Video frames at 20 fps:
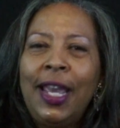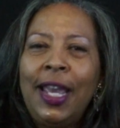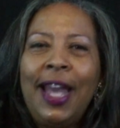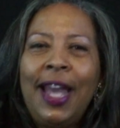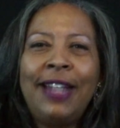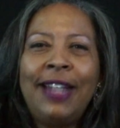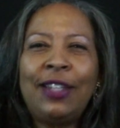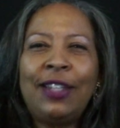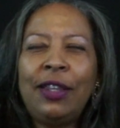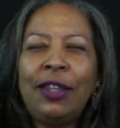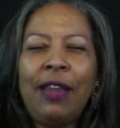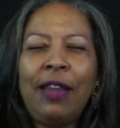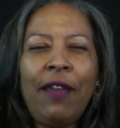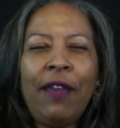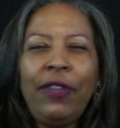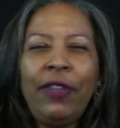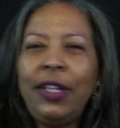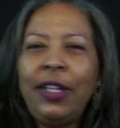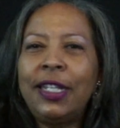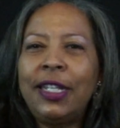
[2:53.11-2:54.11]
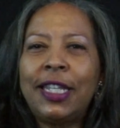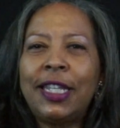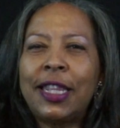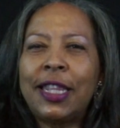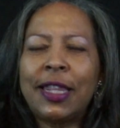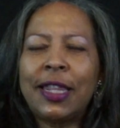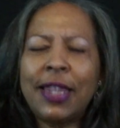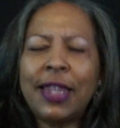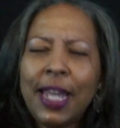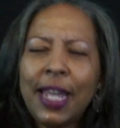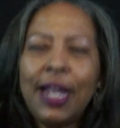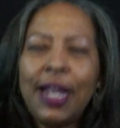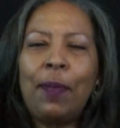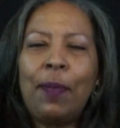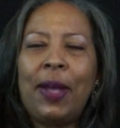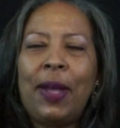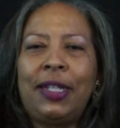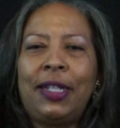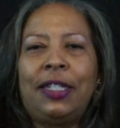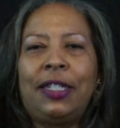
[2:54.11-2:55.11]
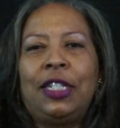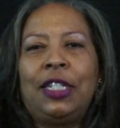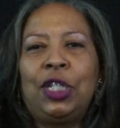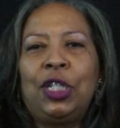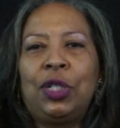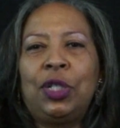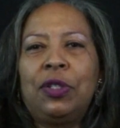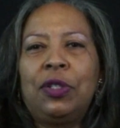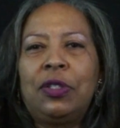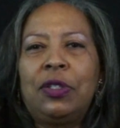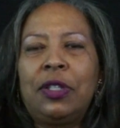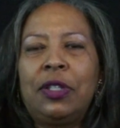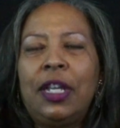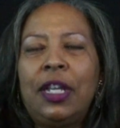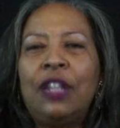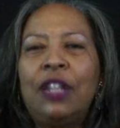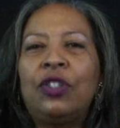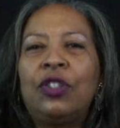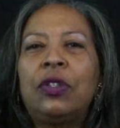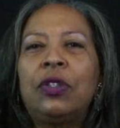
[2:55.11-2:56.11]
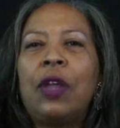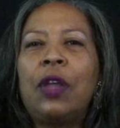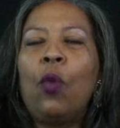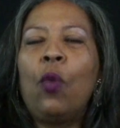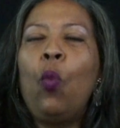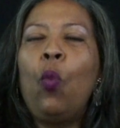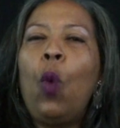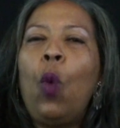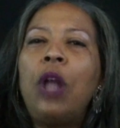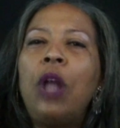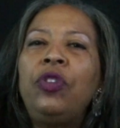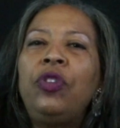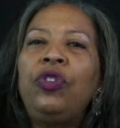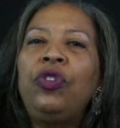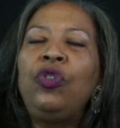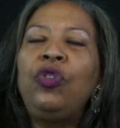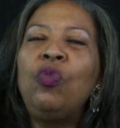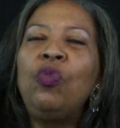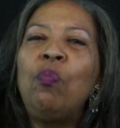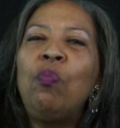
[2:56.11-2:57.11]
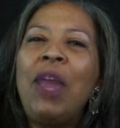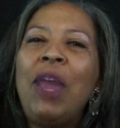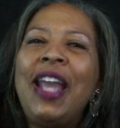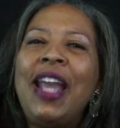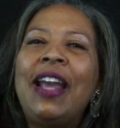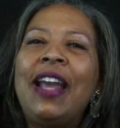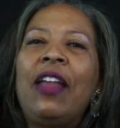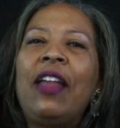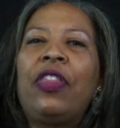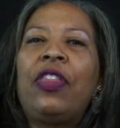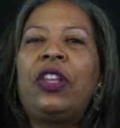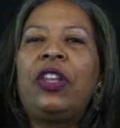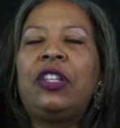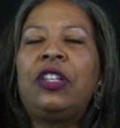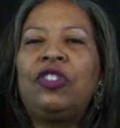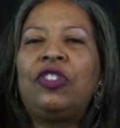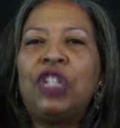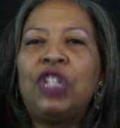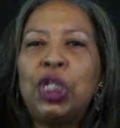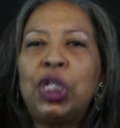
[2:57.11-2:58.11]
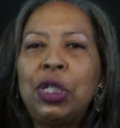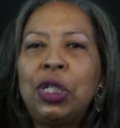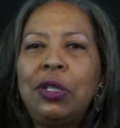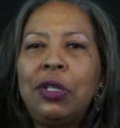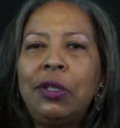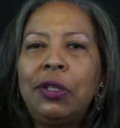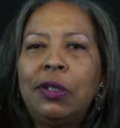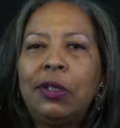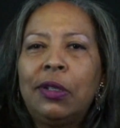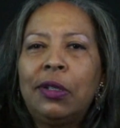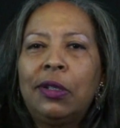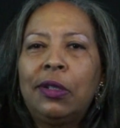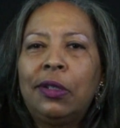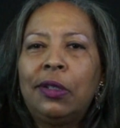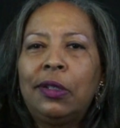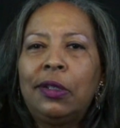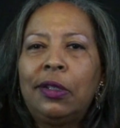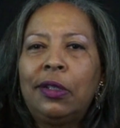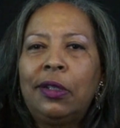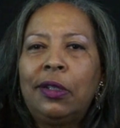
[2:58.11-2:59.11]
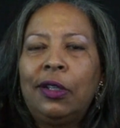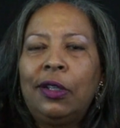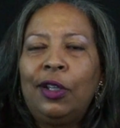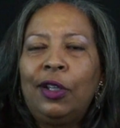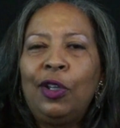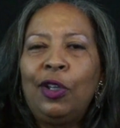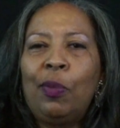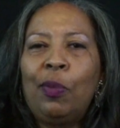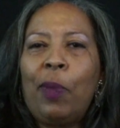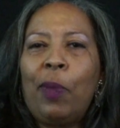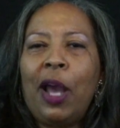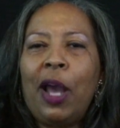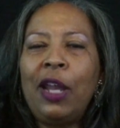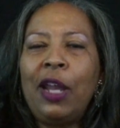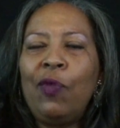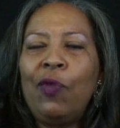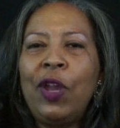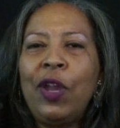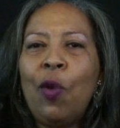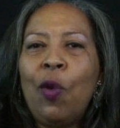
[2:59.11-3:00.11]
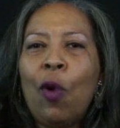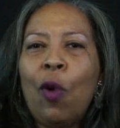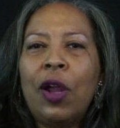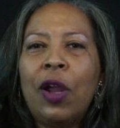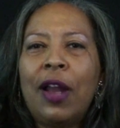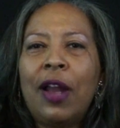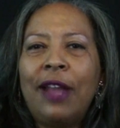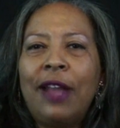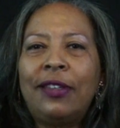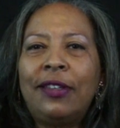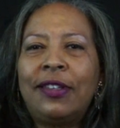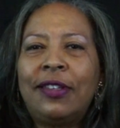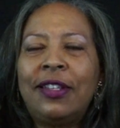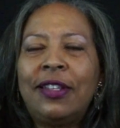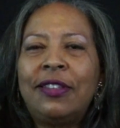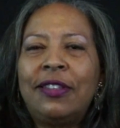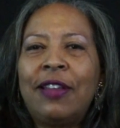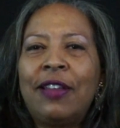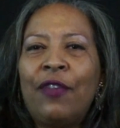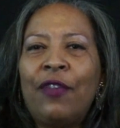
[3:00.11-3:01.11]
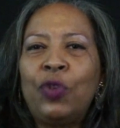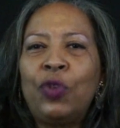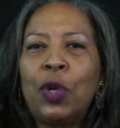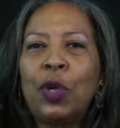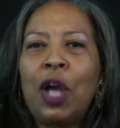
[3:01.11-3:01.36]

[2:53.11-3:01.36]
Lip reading: And it's a lovely thing about decisions is that once you make the decision, your body reorganizes itself to